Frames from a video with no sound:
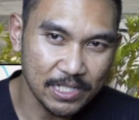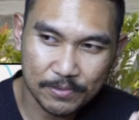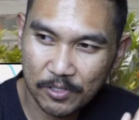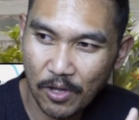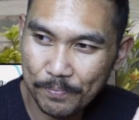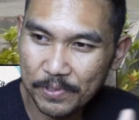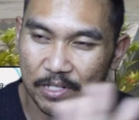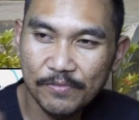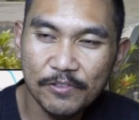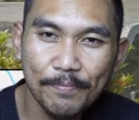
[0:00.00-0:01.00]
It's got
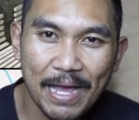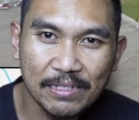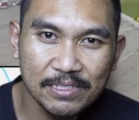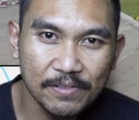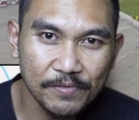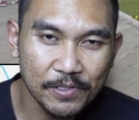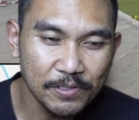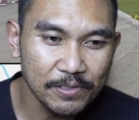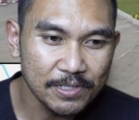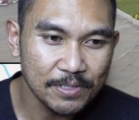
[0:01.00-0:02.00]
beautiful mountain
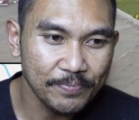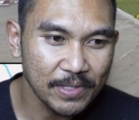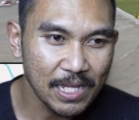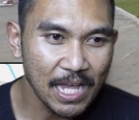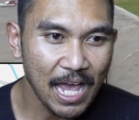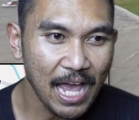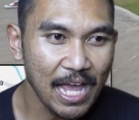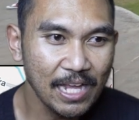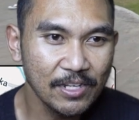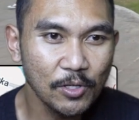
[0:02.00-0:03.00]
views.
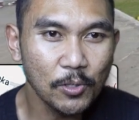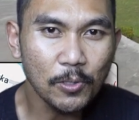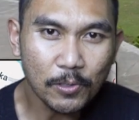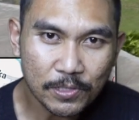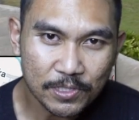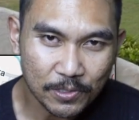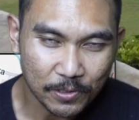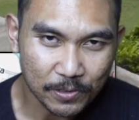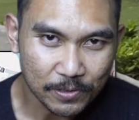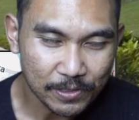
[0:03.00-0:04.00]
And
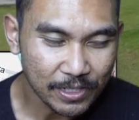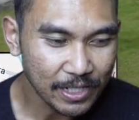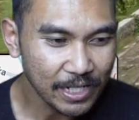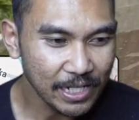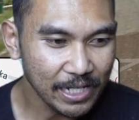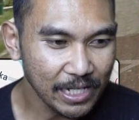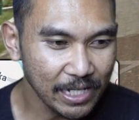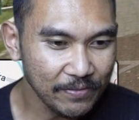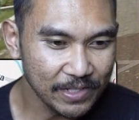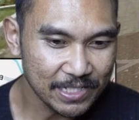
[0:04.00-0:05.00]
also,
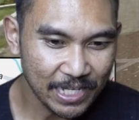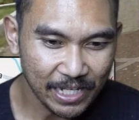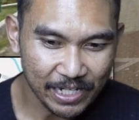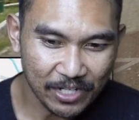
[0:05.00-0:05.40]
if there's any